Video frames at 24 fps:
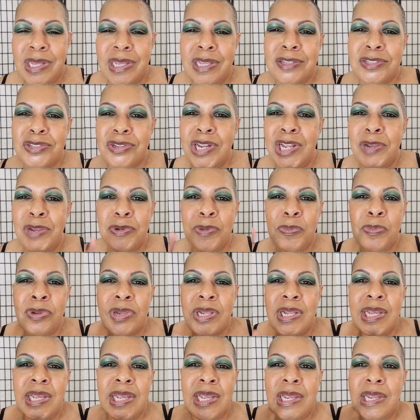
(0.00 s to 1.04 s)
And so they would
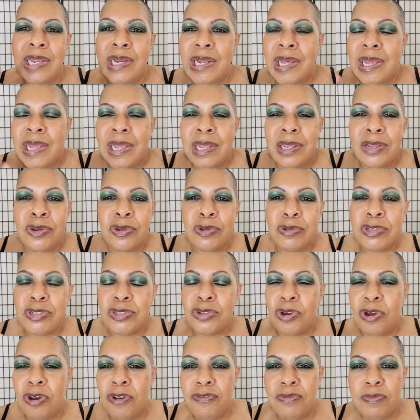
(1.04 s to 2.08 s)
play like, you know,
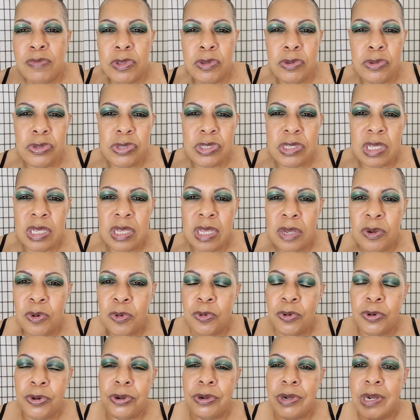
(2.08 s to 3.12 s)
soft music
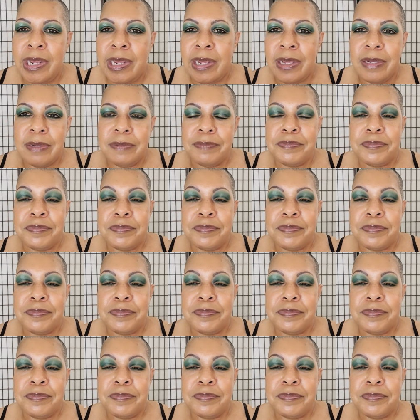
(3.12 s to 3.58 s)
or like